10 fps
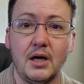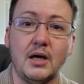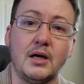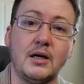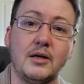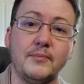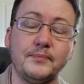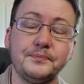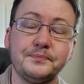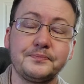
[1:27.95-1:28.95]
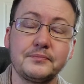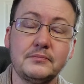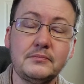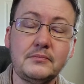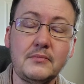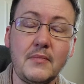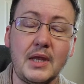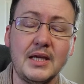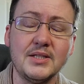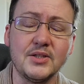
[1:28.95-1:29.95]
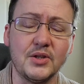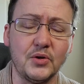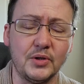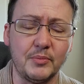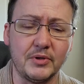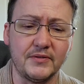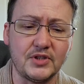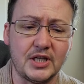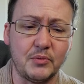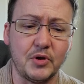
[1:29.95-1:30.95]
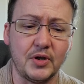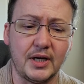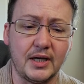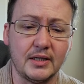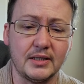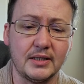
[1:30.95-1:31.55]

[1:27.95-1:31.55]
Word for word: Um, and so the early part of January,